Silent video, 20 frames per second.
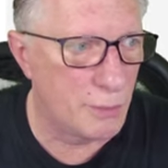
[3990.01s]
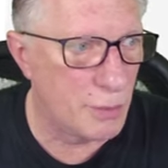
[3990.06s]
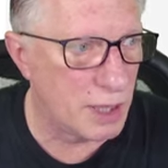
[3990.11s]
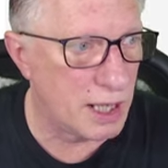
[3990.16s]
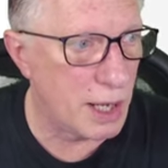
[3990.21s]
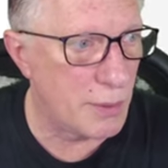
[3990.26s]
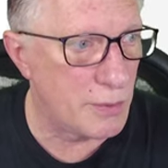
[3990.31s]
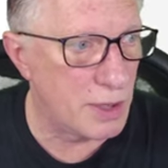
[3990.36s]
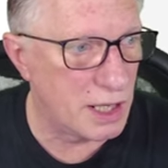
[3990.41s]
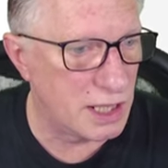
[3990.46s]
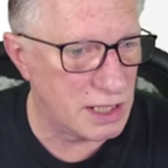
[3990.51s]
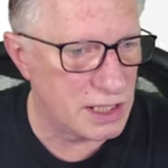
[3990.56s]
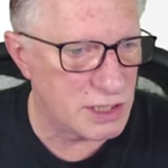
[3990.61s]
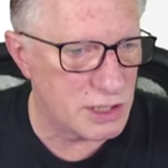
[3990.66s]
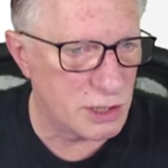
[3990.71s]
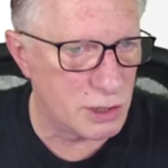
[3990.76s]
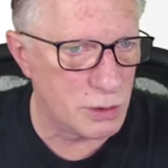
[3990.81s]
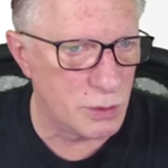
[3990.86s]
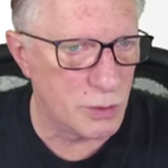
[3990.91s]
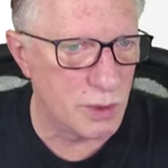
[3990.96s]
what I wanted to
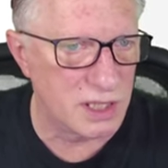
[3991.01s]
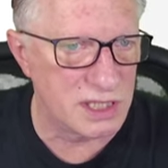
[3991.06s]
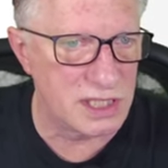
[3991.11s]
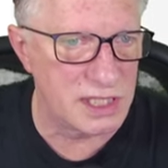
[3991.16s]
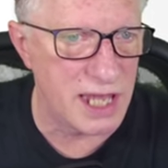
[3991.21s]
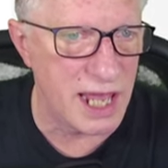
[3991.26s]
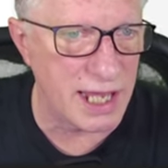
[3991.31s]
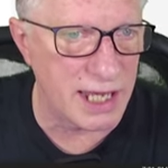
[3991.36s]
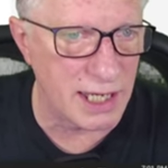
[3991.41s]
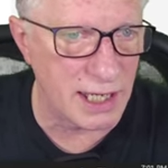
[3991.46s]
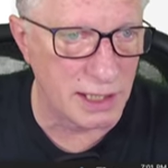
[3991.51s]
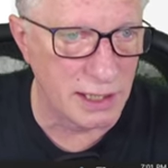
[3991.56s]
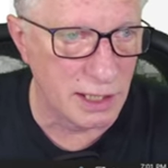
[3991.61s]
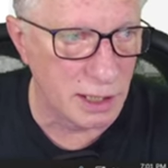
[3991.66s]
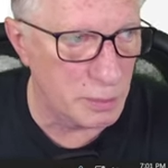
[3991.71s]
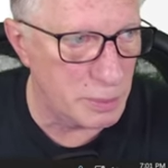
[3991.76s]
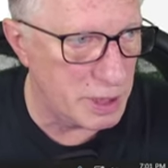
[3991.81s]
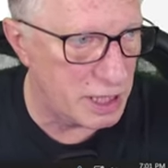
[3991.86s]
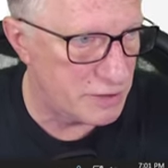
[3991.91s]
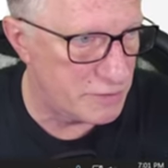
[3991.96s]
do was take a
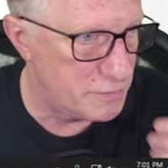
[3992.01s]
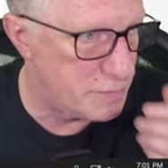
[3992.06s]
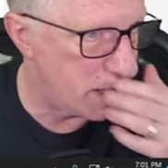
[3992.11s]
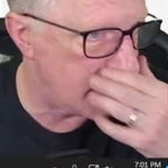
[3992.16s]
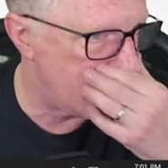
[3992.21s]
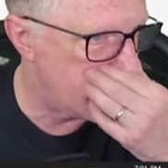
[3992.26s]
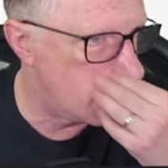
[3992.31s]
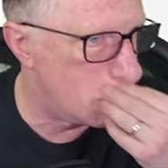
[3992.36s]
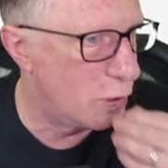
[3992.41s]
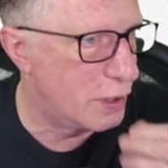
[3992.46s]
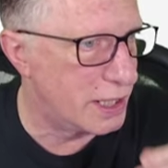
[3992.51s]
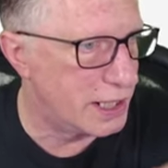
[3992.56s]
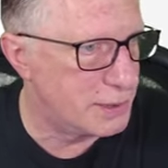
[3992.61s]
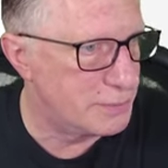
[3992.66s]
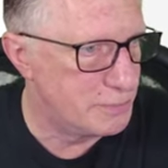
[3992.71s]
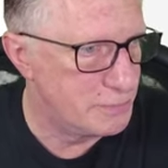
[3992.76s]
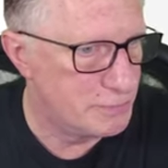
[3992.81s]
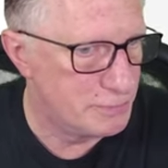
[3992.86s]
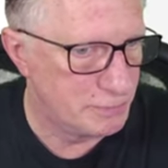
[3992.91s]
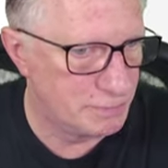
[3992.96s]
little bit of Bitcoin